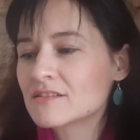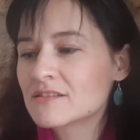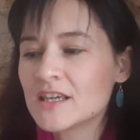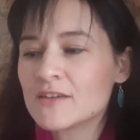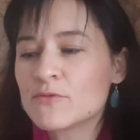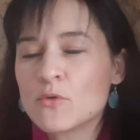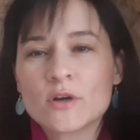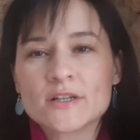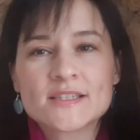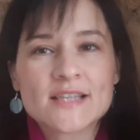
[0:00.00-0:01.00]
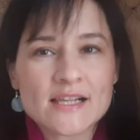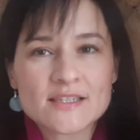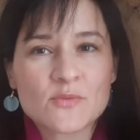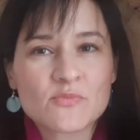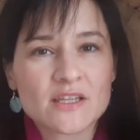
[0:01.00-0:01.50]
give or sell
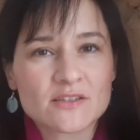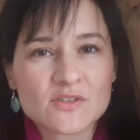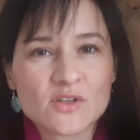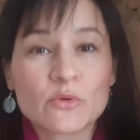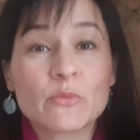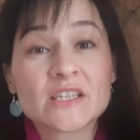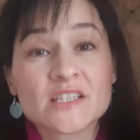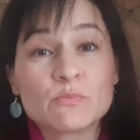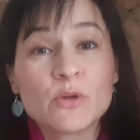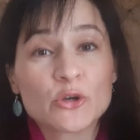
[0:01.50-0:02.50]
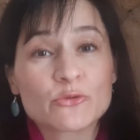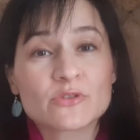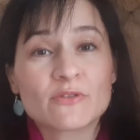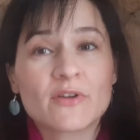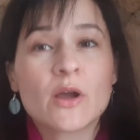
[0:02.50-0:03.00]
something to someone, but dispose
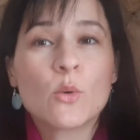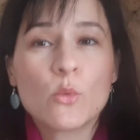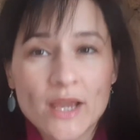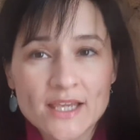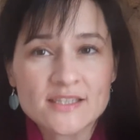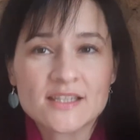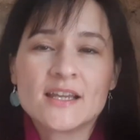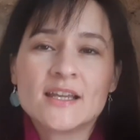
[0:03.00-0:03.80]
of waste,